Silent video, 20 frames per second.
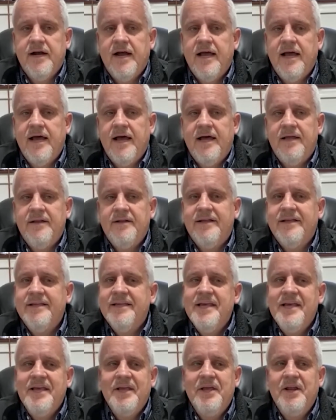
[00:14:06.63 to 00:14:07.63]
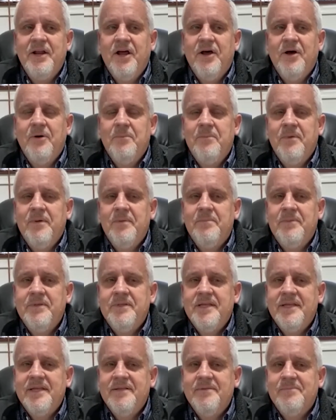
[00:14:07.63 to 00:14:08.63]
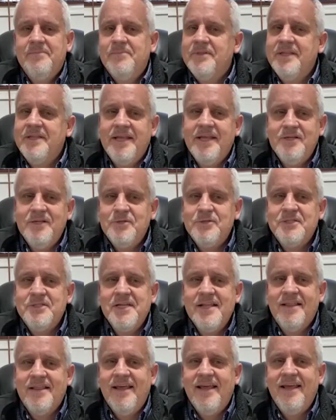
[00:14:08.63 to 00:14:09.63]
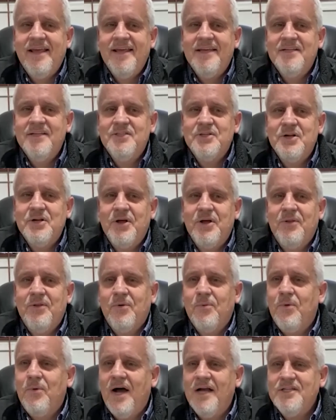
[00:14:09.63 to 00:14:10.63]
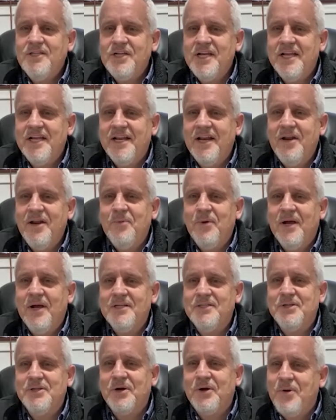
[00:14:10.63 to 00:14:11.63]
I, I, you know, but the but the interesting thing is, you know, they're watching it anyways. They're